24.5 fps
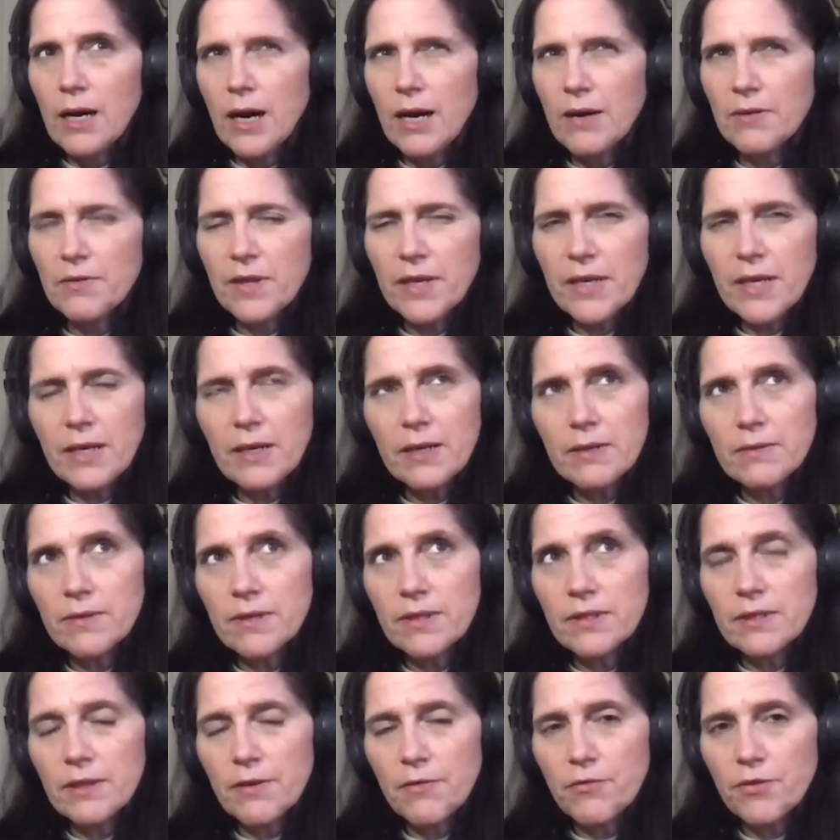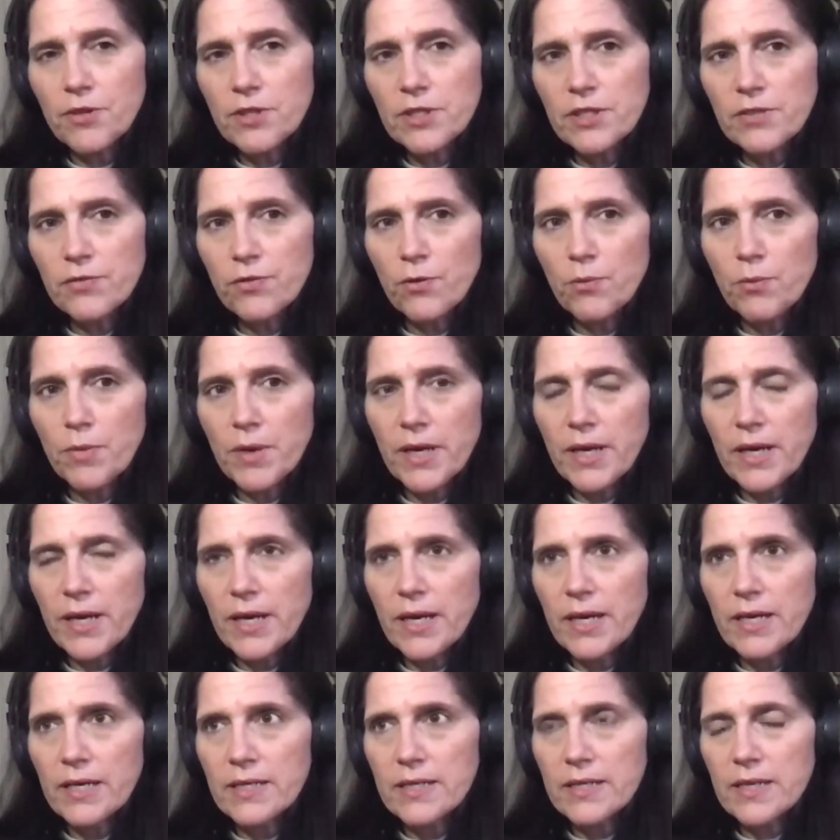I think the difference for
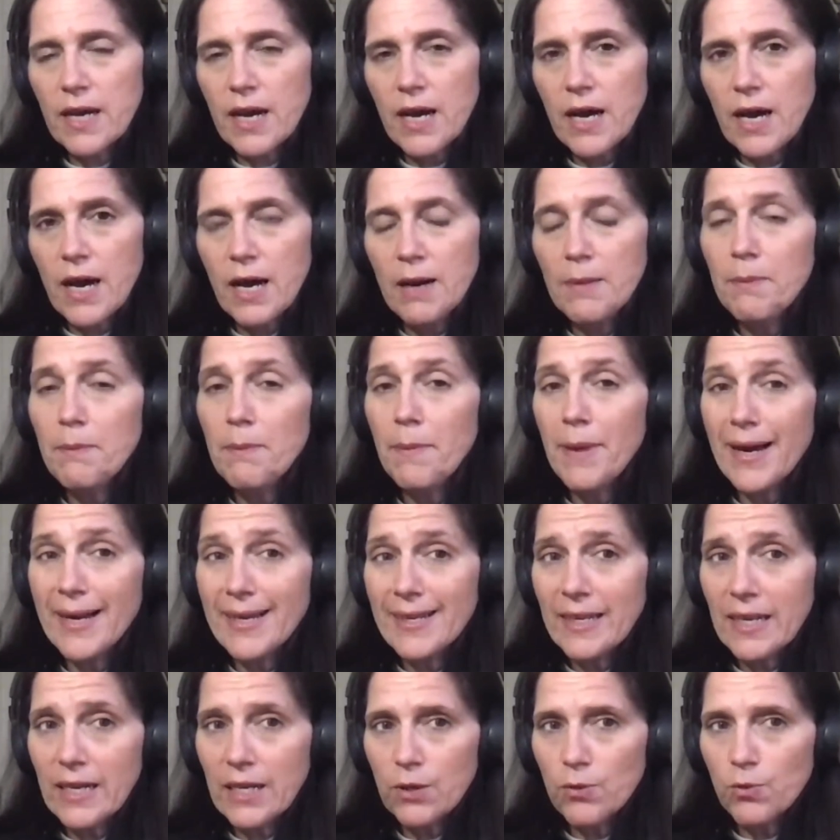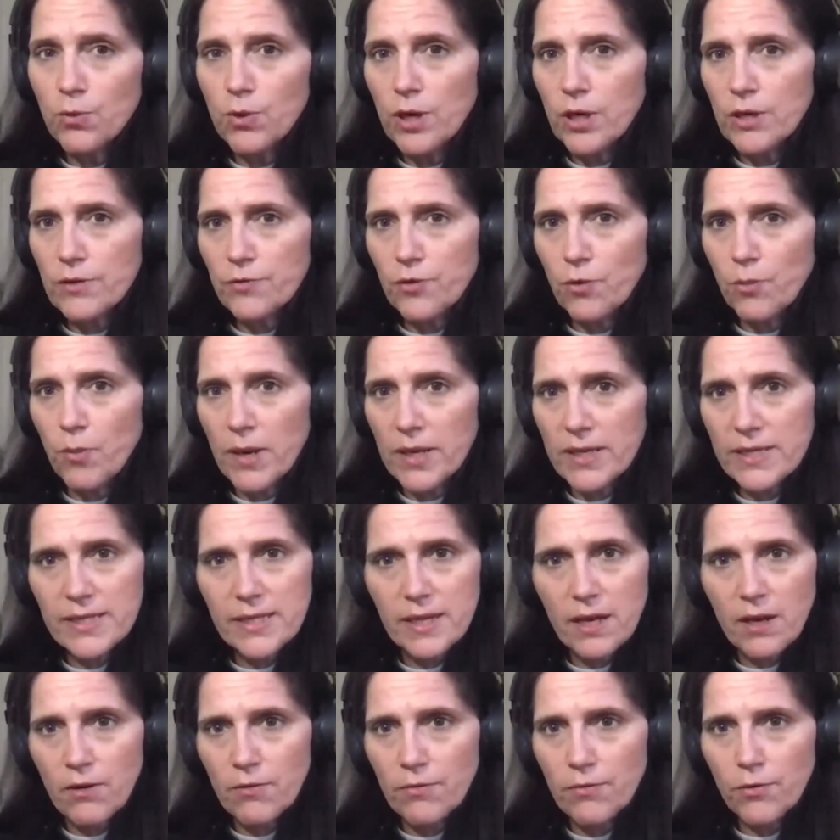me is I mainly worked for
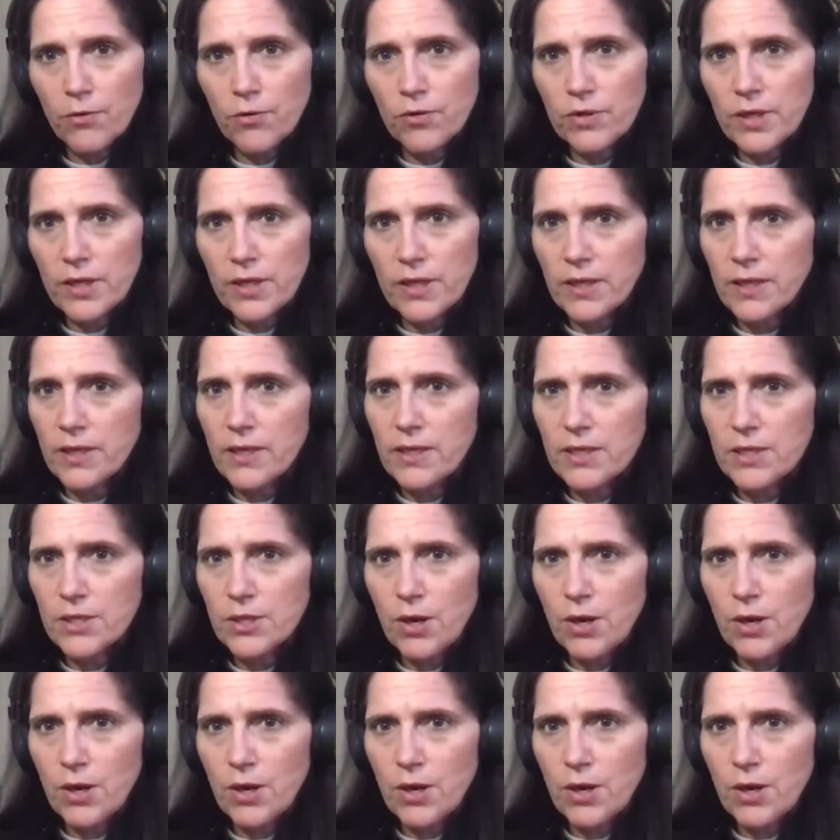myself all the years.